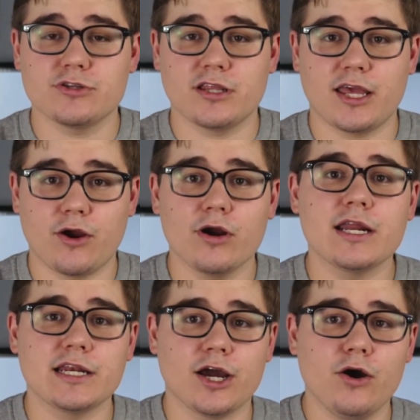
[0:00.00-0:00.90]
that they
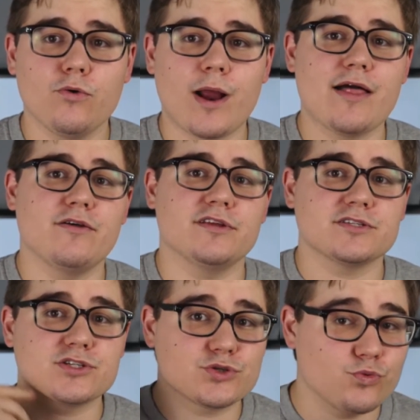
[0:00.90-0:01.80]
already know rather than
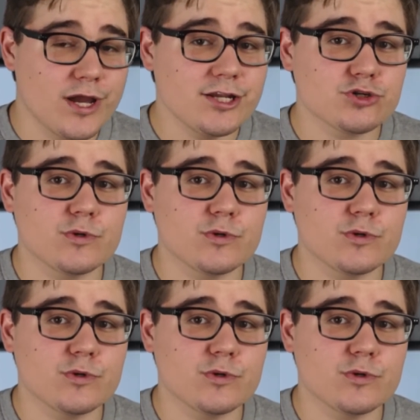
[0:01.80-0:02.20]
switch,